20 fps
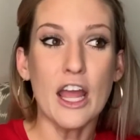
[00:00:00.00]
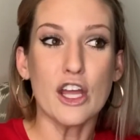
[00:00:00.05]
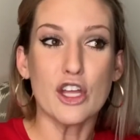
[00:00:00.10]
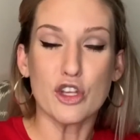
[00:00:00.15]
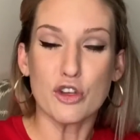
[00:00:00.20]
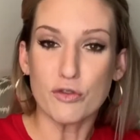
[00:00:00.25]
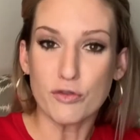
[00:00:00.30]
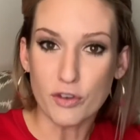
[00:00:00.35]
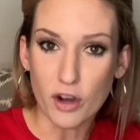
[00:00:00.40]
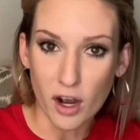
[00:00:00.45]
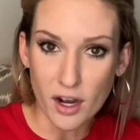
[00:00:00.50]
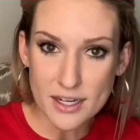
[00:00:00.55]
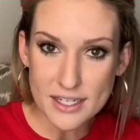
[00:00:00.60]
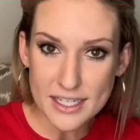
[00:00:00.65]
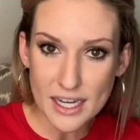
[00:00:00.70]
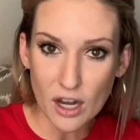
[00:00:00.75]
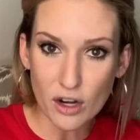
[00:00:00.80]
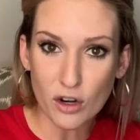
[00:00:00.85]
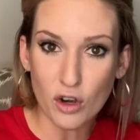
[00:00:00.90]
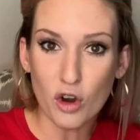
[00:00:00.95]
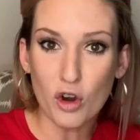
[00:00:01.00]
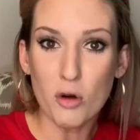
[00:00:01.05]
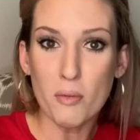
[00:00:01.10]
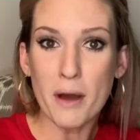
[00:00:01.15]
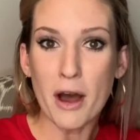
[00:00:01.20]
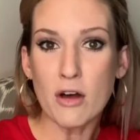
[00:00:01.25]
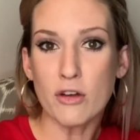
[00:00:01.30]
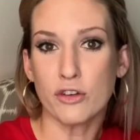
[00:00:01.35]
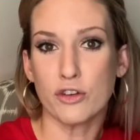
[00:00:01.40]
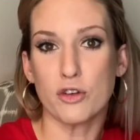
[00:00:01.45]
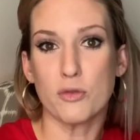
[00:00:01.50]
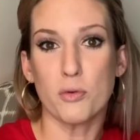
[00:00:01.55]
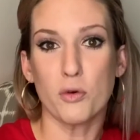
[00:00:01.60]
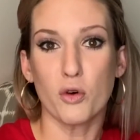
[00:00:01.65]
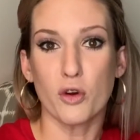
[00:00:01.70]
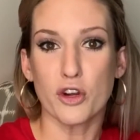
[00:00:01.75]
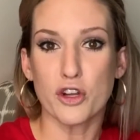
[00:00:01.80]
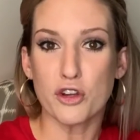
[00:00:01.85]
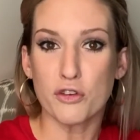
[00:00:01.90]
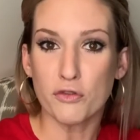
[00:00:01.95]
you've gone down a whole belt loop,
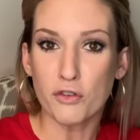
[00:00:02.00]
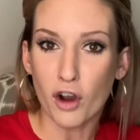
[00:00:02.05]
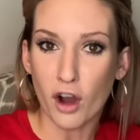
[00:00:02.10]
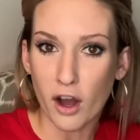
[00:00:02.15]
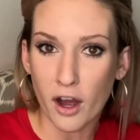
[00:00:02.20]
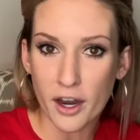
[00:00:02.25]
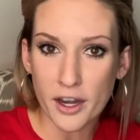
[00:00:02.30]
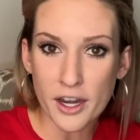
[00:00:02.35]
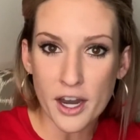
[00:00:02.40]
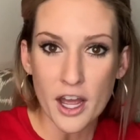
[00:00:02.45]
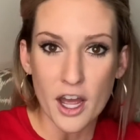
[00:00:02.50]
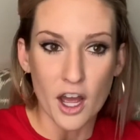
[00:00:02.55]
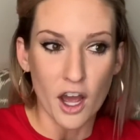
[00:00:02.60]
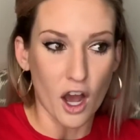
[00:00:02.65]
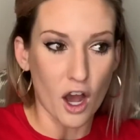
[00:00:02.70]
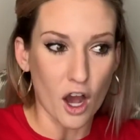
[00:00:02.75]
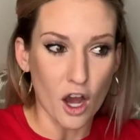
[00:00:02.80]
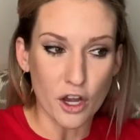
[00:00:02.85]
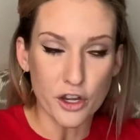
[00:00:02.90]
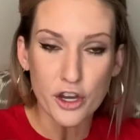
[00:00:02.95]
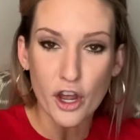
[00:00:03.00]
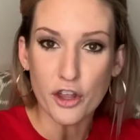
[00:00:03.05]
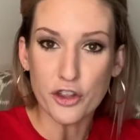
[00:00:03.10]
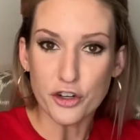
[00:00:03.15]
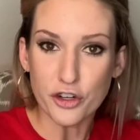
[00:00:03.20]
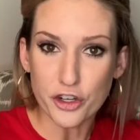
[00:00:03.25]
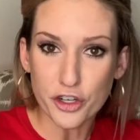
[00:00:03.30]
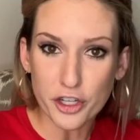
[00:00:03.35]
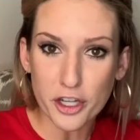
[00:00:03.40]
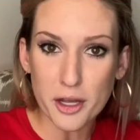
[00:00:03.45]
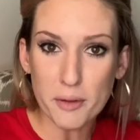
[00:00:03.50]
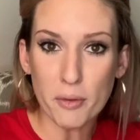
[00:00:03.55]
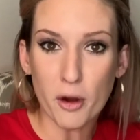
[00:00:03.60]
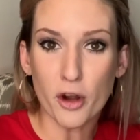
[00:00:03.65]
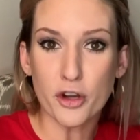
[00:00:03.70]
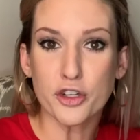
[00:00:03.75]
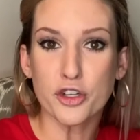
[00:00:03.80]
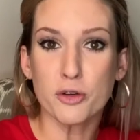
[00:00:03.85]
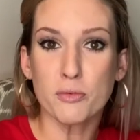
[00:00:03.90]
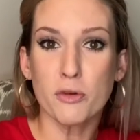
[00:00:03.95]
or you've gone another clip
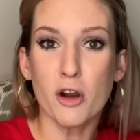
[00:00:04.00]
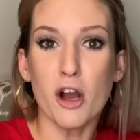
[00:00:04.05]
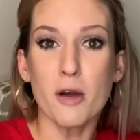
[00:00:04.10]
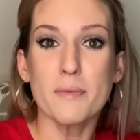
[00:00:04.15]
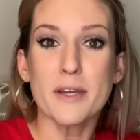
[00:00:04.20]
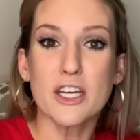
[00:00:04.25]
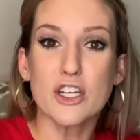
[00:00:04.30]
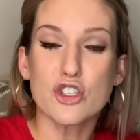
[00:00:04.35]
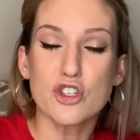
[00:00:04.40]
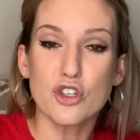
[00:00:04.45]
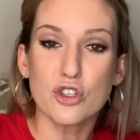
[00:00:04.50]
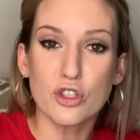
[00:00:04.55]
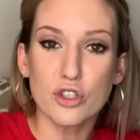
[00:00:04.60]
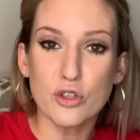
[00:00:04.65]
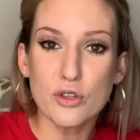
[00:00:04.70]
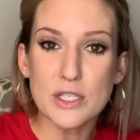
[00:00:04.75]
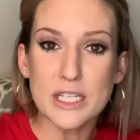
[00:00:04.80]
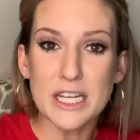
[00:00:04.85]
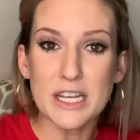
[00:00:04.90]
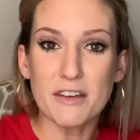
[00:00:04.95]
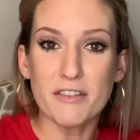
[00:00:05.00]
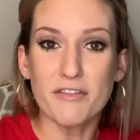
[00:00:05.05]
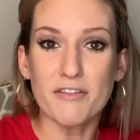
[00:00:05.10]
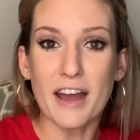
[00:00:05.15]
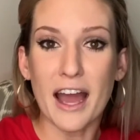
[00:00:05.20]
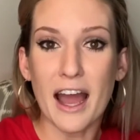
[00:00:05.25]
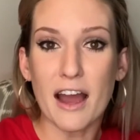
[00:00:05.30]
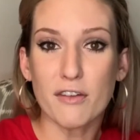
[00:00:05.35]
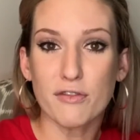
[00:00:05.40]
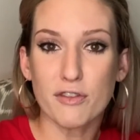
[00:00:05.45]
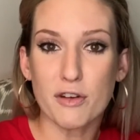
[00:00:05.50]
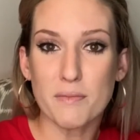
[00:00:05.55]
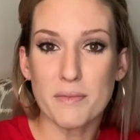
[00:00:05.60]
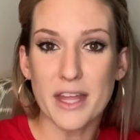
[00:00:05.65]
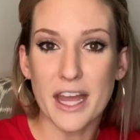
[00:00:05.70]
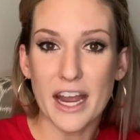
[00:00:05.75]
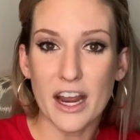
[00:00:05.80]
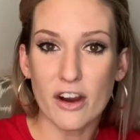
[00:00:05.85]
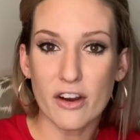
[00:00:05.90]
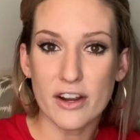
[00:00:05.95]
on your bra because you're losing fat from
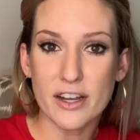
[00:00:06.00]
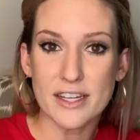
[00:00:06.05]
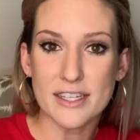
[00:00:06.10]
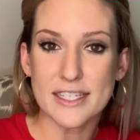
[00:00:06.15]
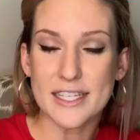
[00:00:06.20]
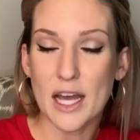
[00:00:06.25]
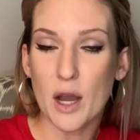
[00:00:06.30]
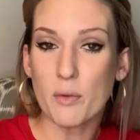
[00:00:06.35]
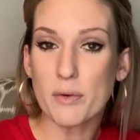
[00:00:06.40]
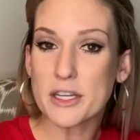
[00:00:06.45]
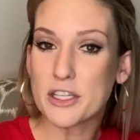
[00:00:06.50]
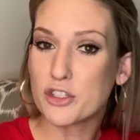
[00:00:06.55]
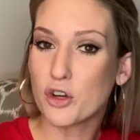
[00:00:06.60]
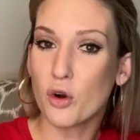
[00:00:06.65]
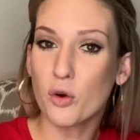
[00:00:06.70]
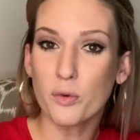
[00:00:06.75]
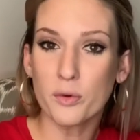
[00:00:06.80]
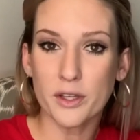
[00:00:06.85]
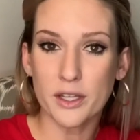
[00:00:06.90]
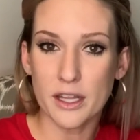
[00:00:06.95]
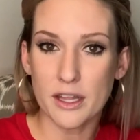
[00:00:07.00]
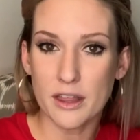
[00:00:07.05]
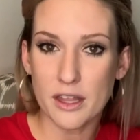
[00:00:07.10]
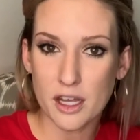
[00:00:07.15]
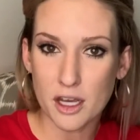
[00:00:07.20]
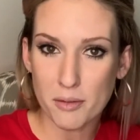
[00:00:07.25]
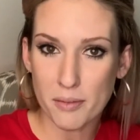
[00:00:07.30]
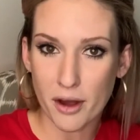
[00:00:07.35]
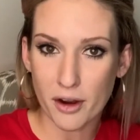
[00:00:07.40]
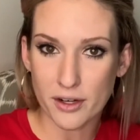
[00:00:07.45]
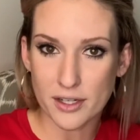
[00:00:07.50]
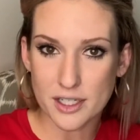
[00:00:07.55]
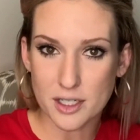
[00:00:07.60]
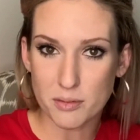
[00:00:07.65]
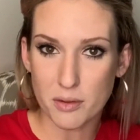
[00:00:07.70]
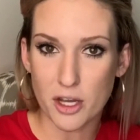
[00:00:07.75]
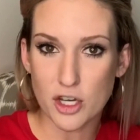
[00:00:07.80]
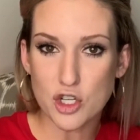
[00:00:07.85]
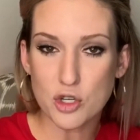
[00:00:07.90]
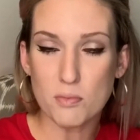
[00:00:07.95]
the areas that we don't really think about as
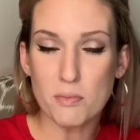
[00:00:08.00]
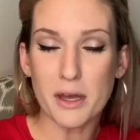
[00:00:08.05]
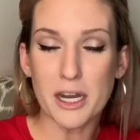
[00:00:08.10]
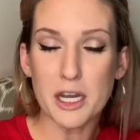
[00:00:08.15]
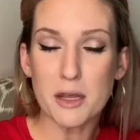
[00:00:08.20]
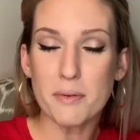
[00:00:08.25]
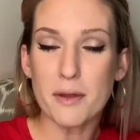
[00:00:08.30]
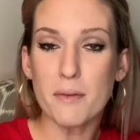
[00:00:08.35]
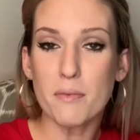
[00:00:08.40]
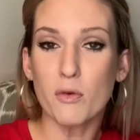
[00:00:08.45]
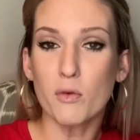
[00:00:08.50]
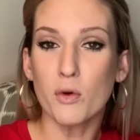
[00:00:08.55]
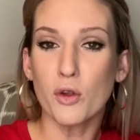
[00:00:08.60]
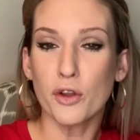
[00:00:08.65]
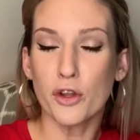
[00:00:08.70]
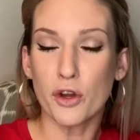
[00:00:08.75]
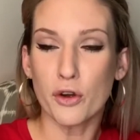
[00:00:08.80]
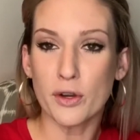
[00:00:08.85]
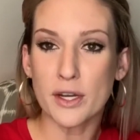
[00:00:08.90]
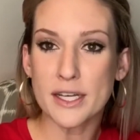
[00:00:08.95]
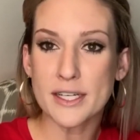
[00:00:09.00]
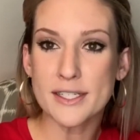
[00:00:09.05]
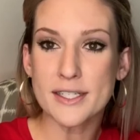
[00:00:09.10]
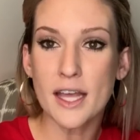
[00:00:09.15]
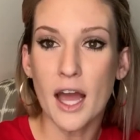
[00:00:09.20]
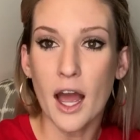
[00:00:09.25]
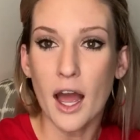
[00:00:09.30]
much. Many people will notice